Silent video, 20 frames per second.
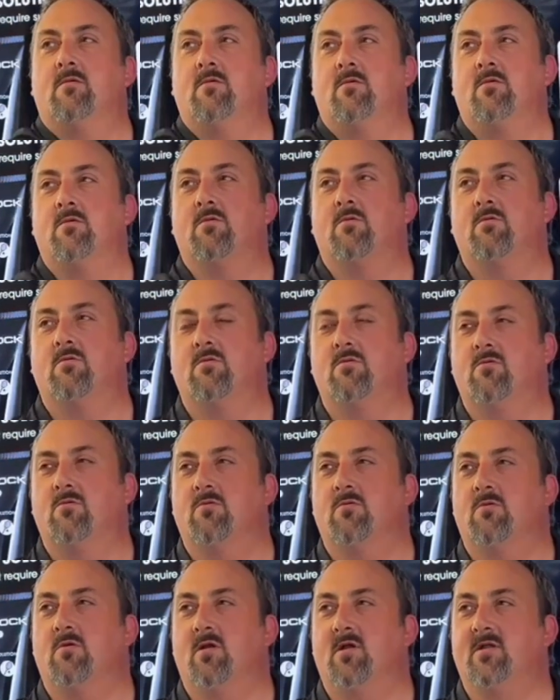I
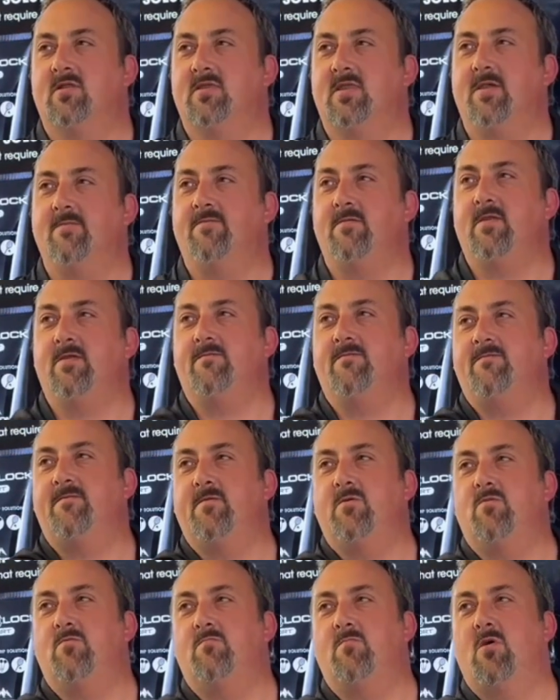can definitely
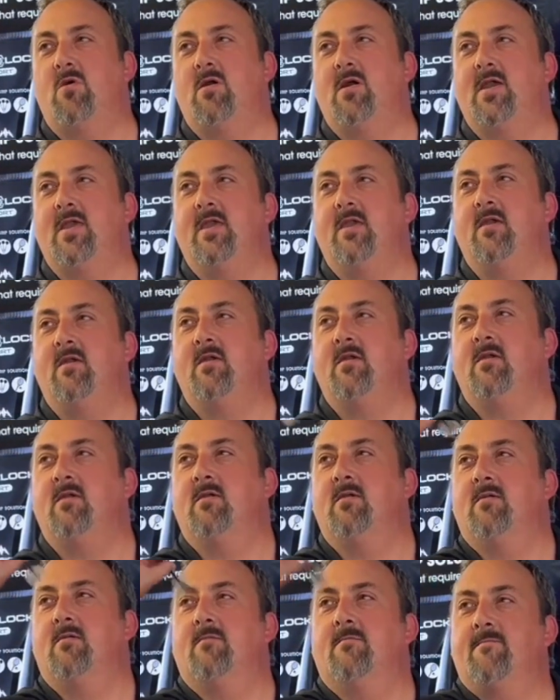feel my
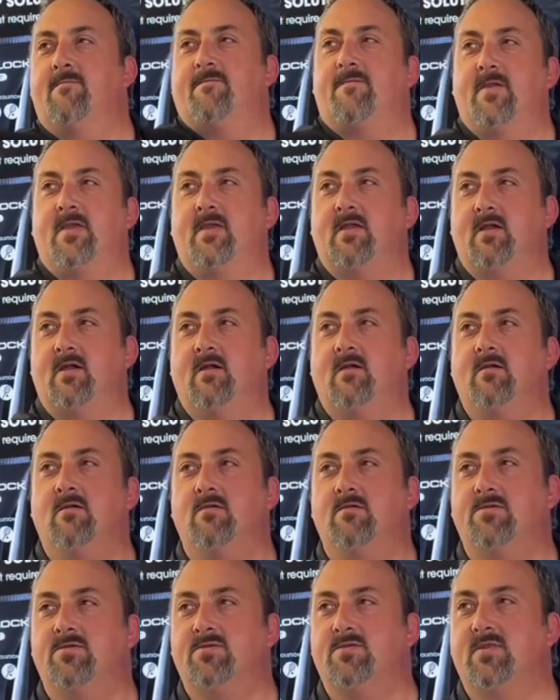finger
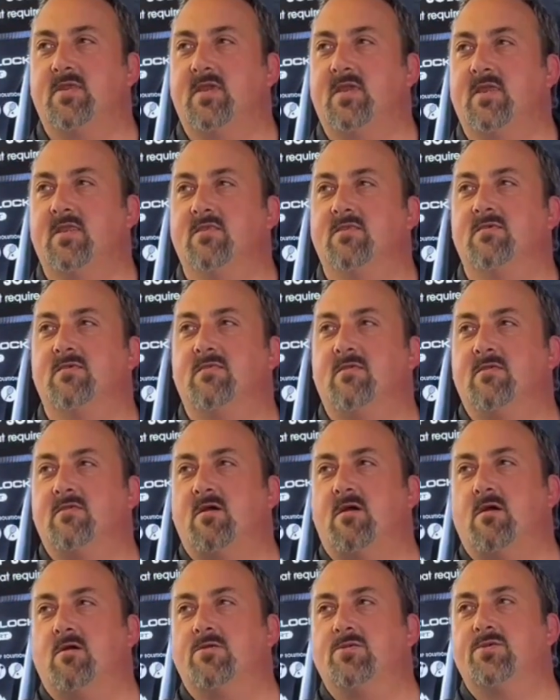sticking to the
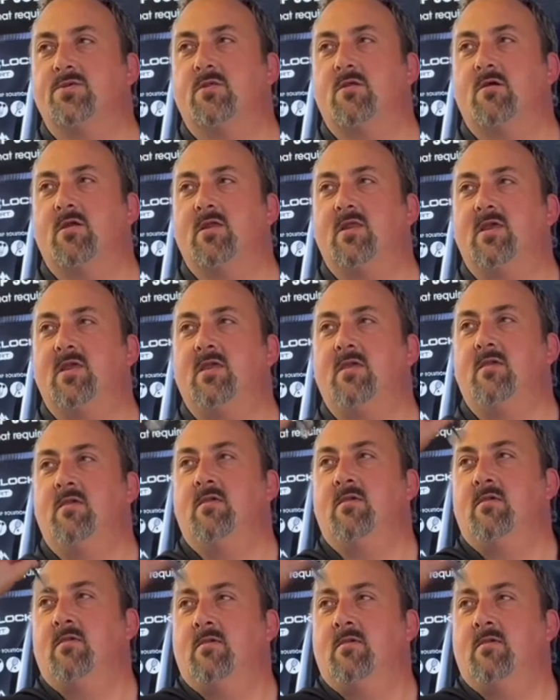dart slightly.